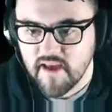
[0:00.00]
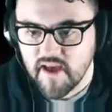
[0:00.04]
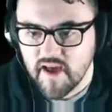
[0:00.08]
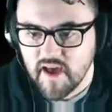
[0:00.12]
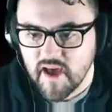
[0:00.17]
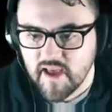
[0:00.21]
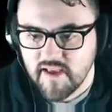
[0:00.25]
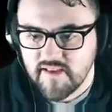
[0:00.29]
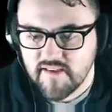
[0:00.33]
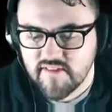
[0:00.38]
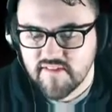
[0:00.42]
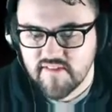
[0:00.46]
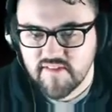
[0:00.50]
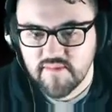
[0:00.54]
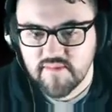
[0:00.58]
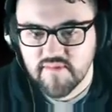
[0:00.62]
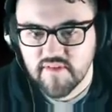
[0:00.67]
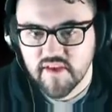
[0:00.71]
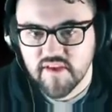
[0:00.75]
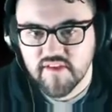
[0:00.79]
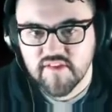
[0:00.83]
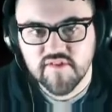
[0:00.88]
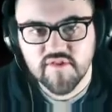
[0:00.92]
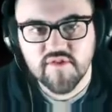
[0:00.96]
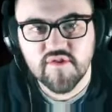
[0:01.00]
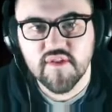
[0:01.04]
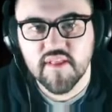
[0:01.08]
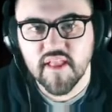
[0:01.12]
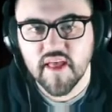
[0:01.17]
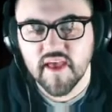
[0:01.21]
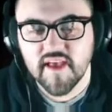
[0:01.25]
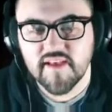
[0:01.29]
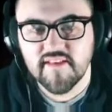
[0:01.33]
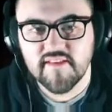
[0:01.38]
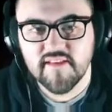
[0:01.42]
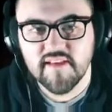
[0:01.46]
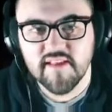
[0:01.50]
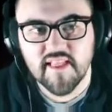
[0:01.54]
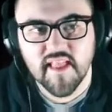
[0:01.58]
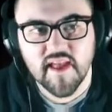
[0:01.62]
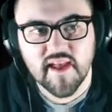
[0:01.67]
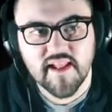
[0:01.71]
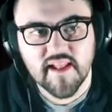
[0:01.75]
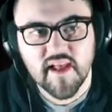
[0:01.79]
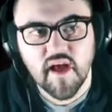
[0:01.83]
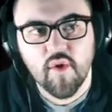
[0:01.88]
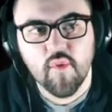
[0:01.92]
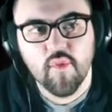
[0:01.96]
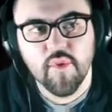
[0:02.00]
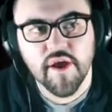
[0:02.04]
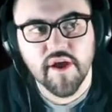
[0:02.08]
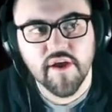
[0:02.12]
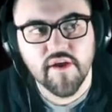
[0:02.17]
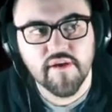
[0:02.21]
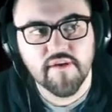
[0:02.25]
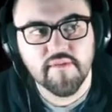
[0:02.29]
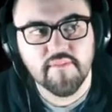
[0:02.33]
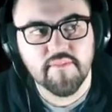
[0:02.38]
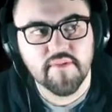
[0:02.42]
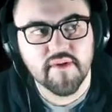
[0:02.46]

It just seems like not weird,